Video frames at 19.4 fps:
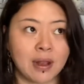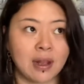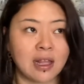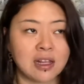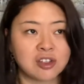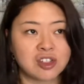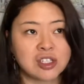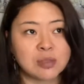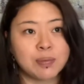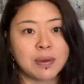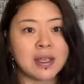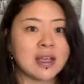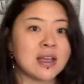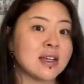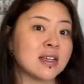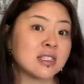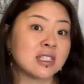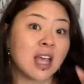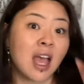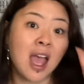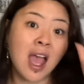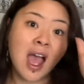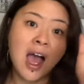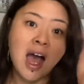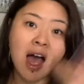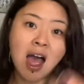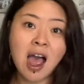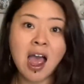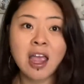Like, just because
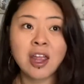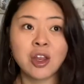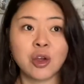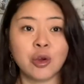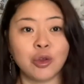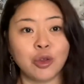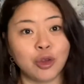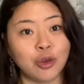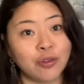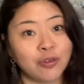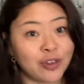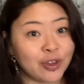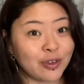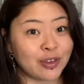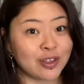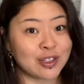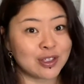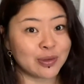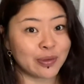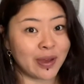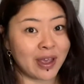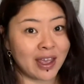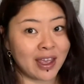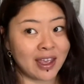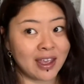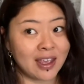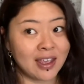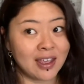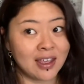I know you feel this
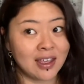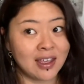way